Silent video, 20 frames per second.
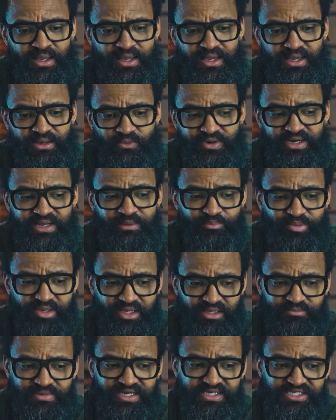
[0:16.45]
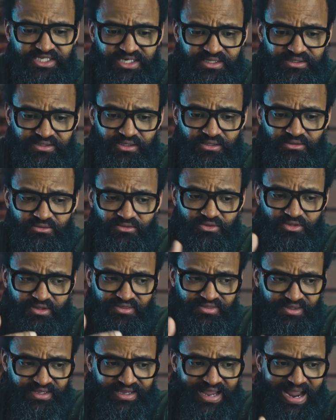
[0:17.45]
And when I built my channel, the
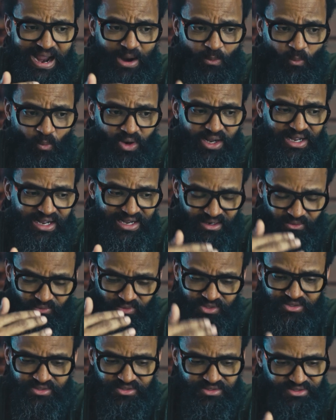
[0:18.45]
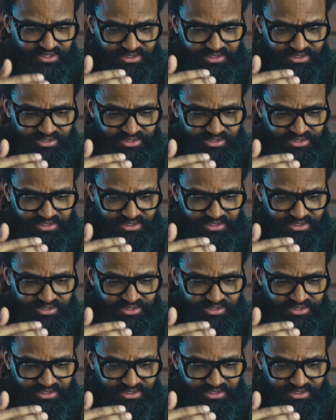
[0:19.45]
thing I wanted,